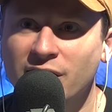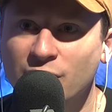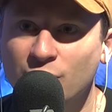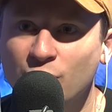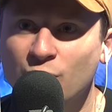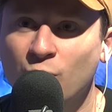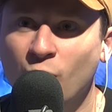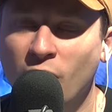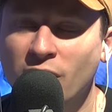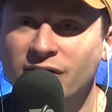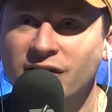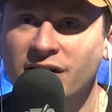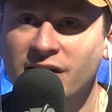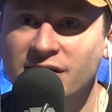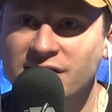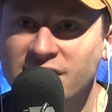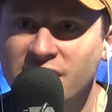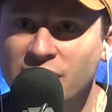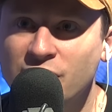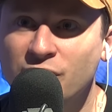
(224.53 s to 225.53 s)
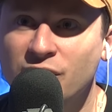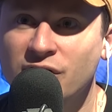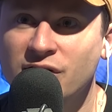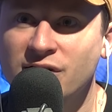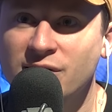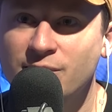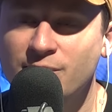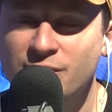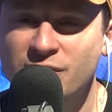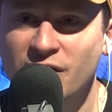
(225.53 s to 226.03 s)
You would want to continue to
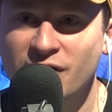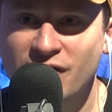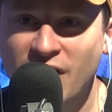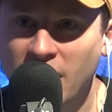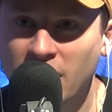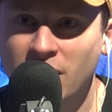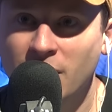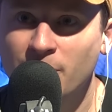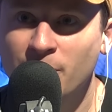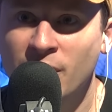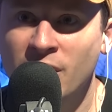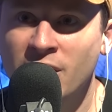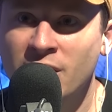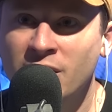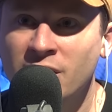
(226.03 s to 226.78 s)
develop,